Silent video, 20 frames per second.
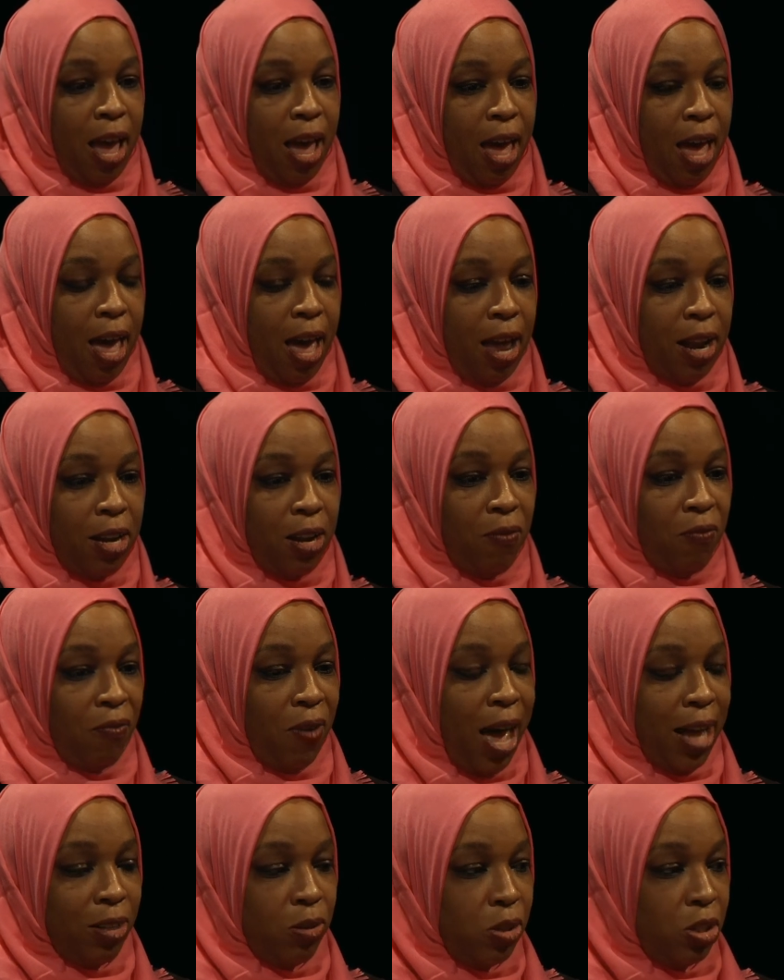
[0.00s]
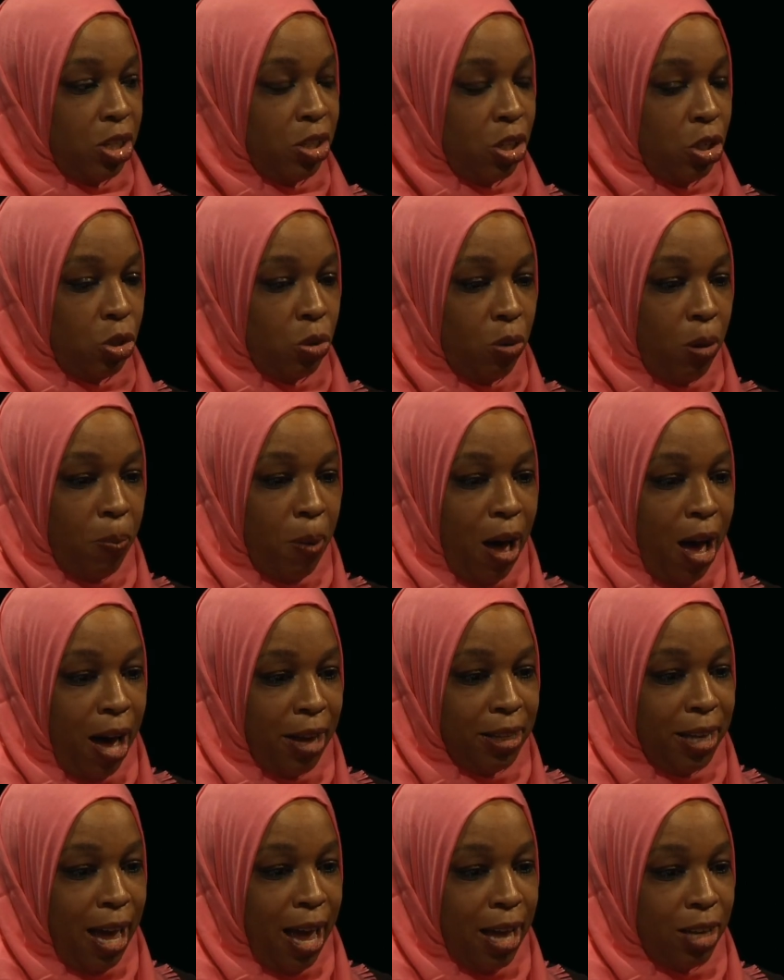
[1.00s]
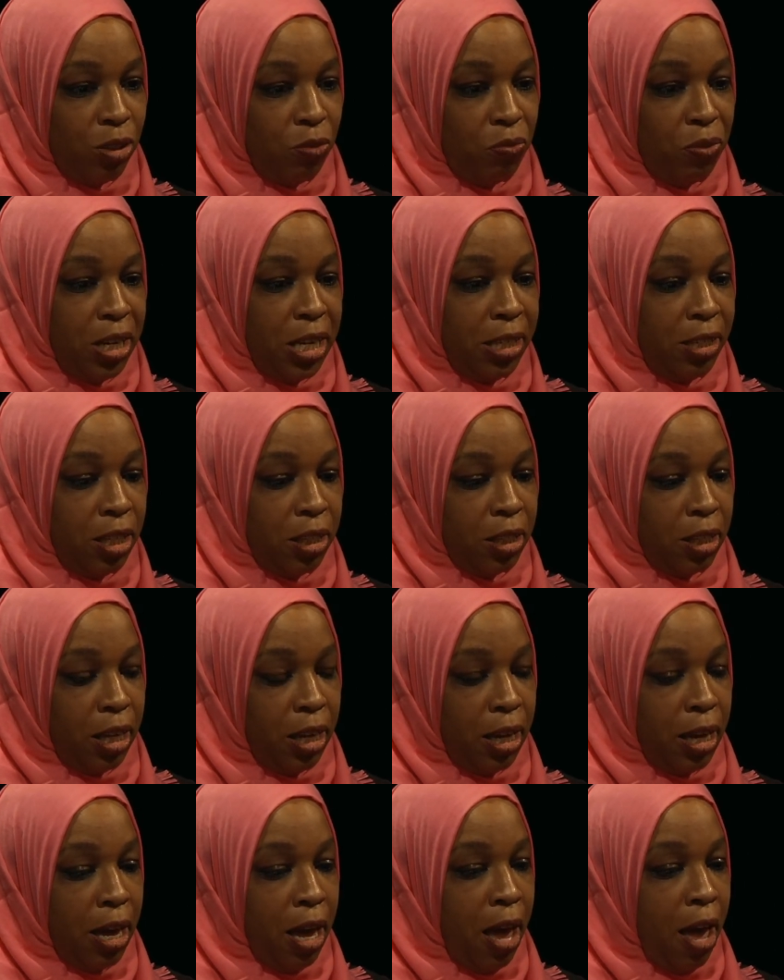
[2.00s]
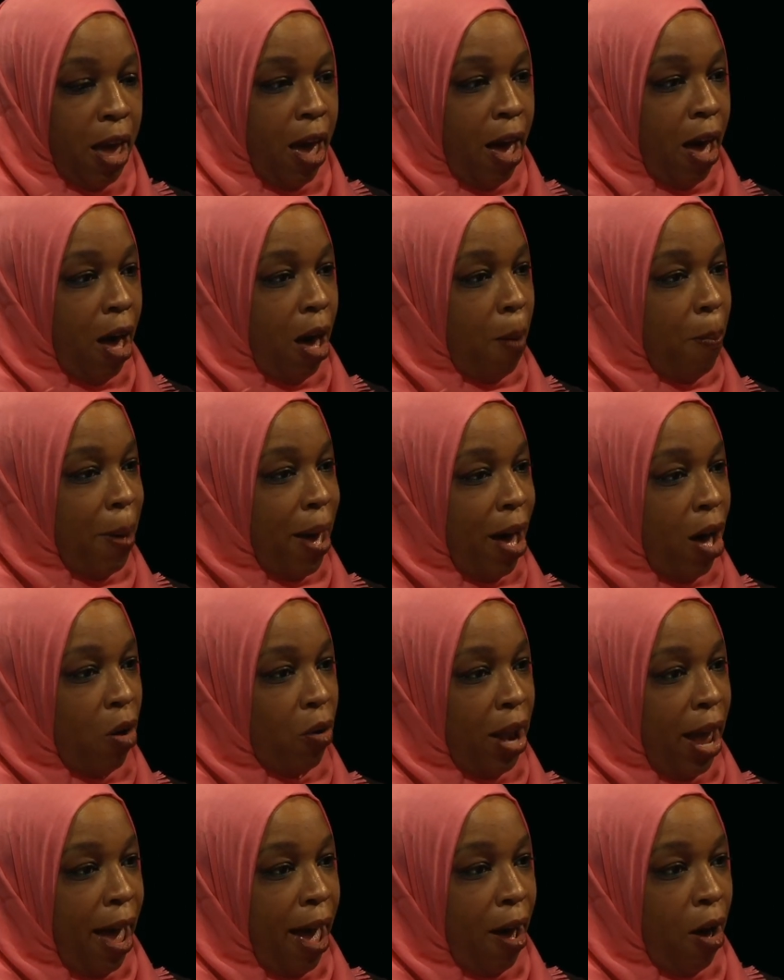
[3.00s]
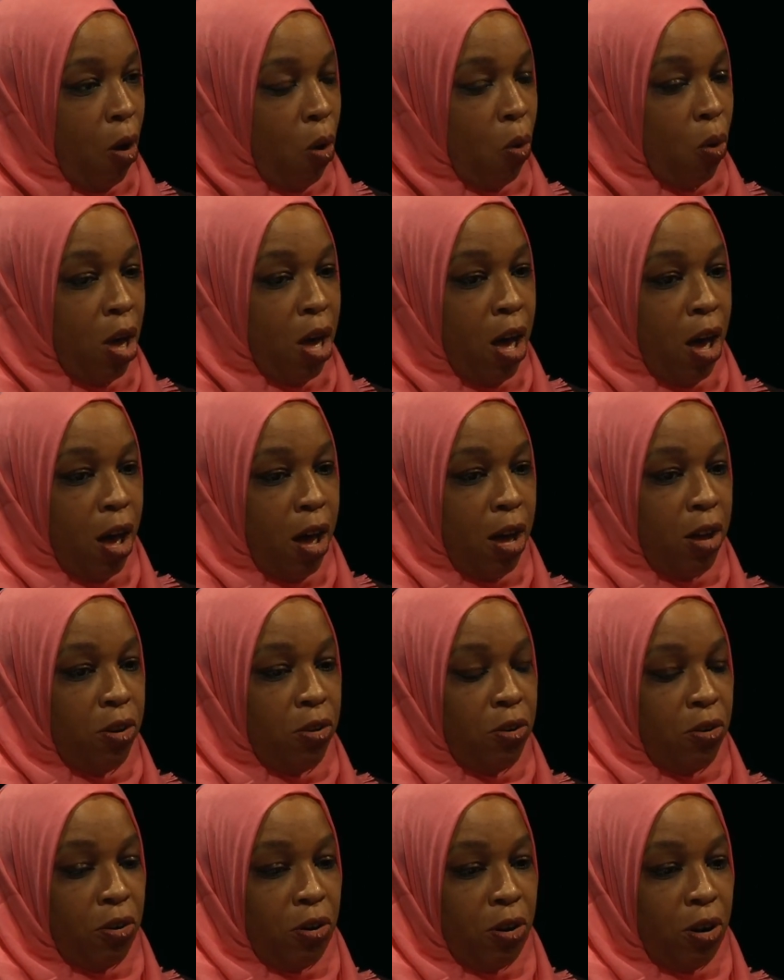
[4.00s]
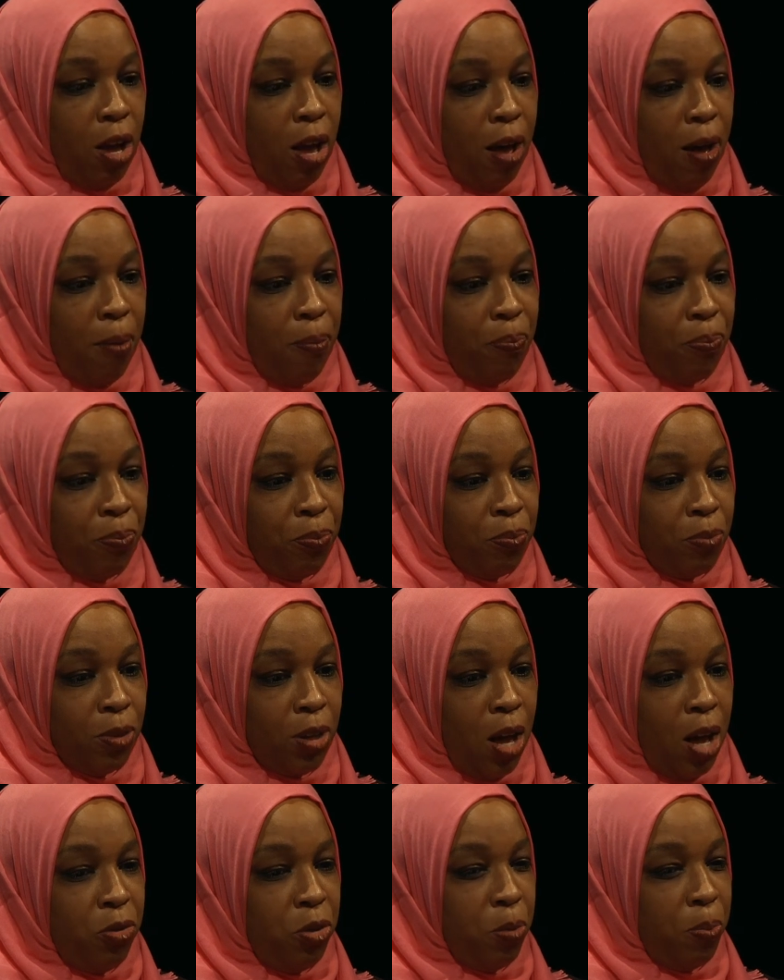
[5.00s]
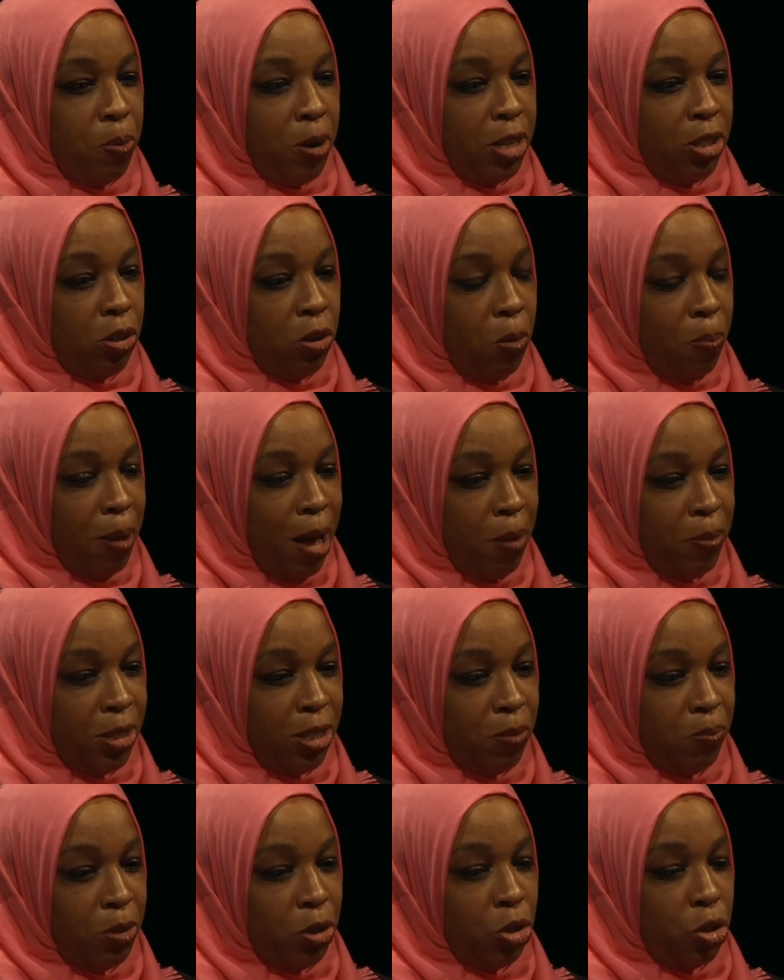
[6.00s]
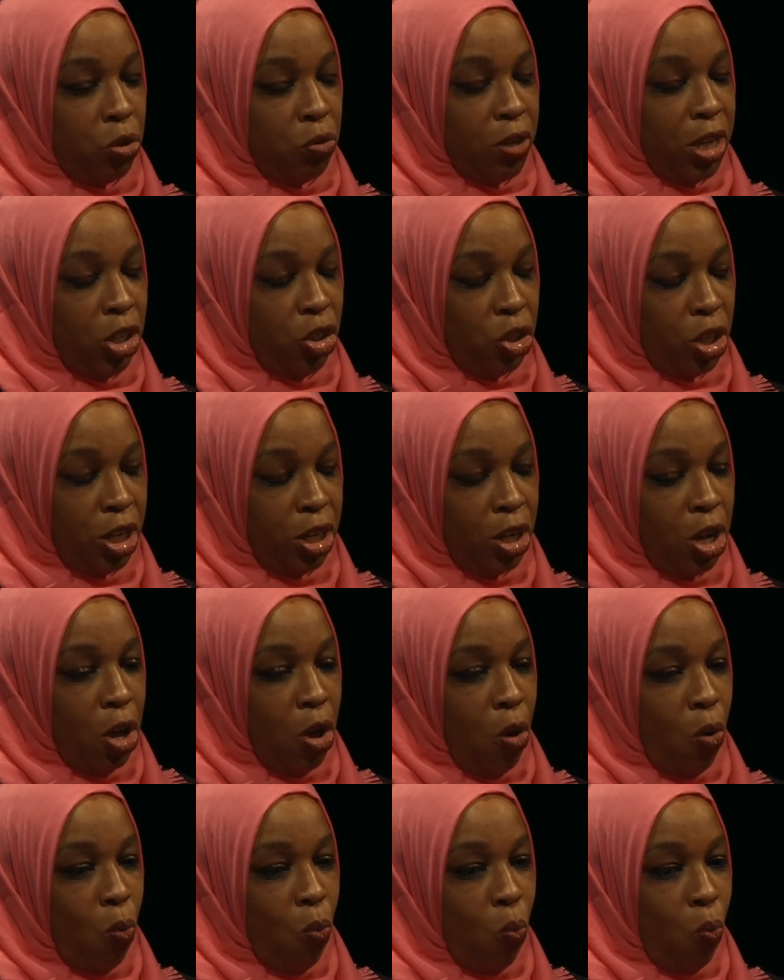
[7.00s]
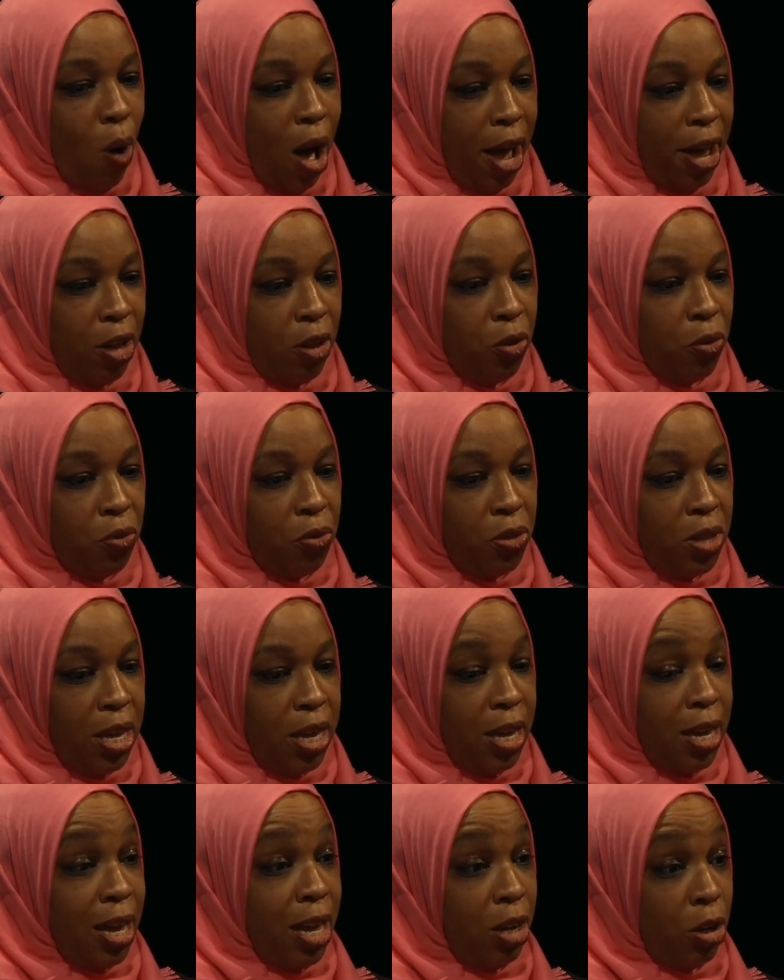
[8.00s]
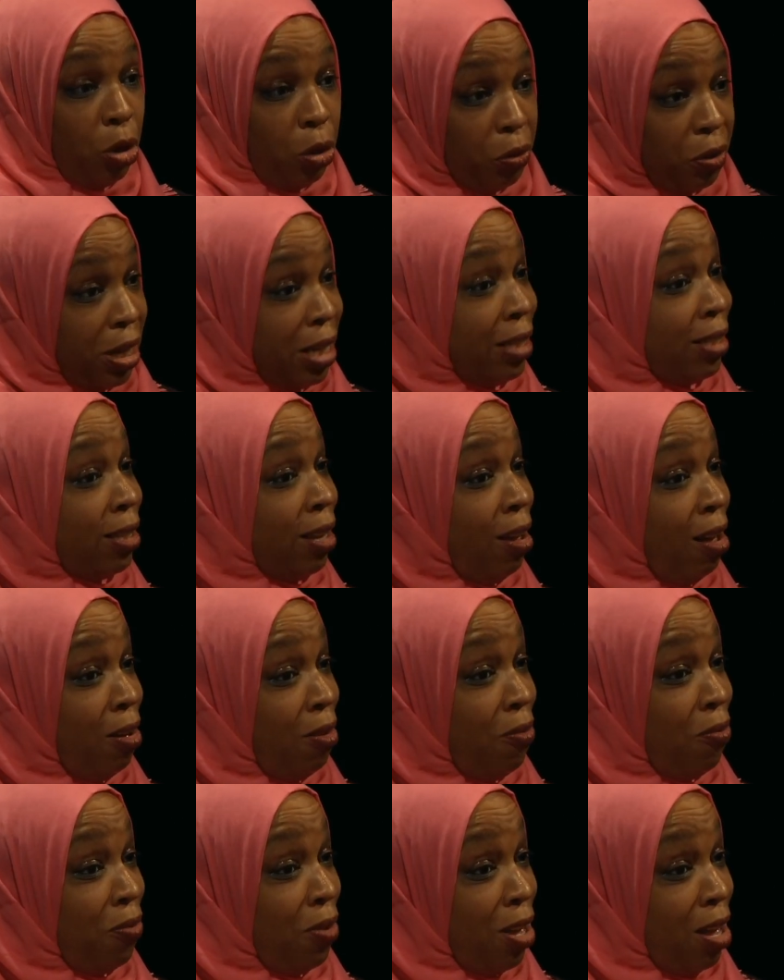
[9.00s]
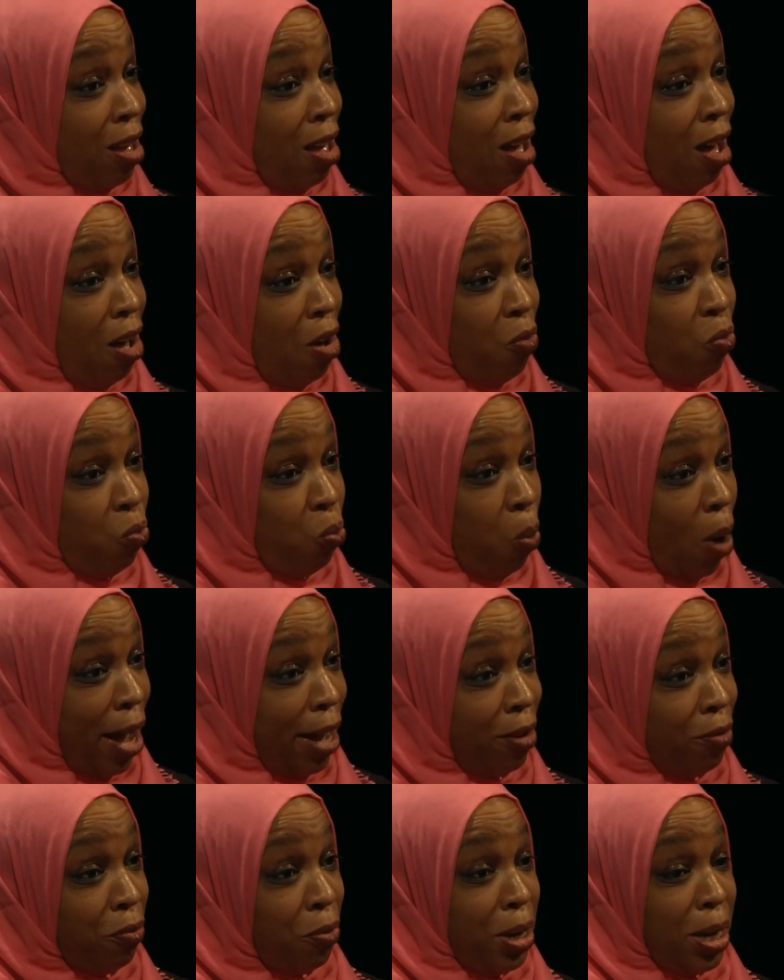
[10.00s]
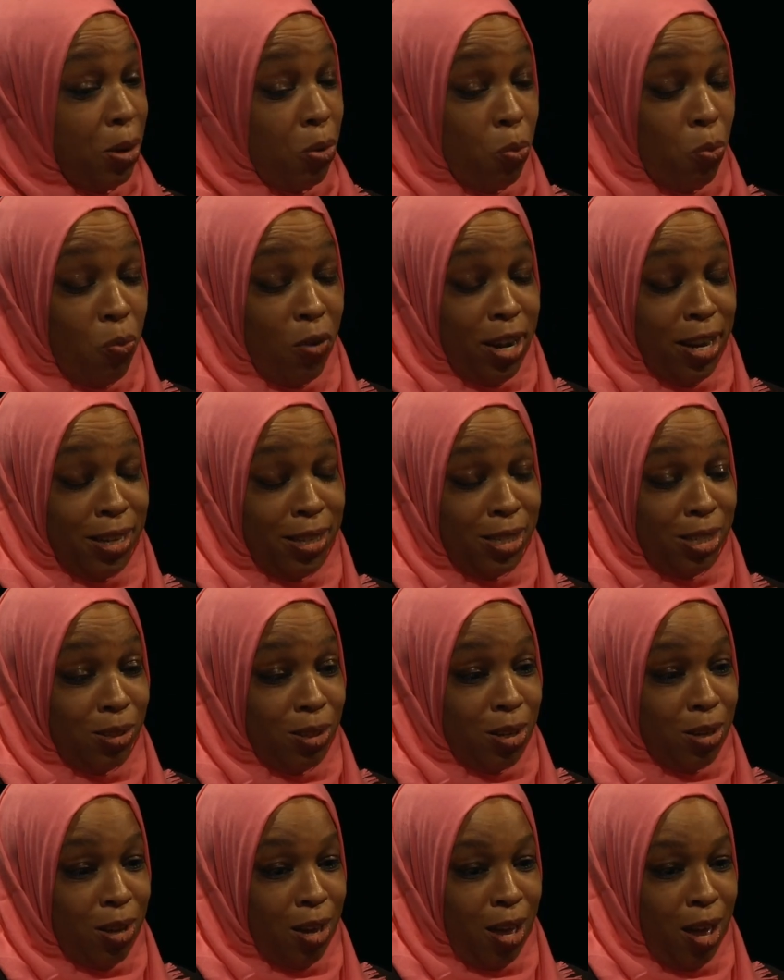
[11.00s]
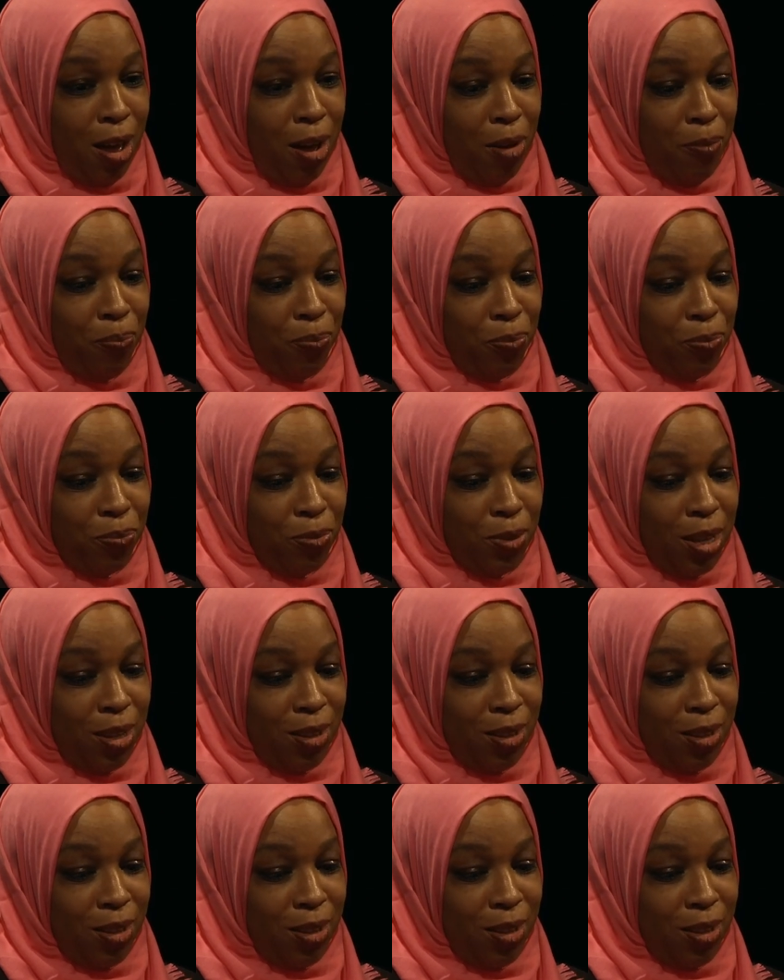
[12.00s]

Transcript: And in fact, I was listening to a podcast recently about how under um, under President Obama's administration, while the increase of of white wings um,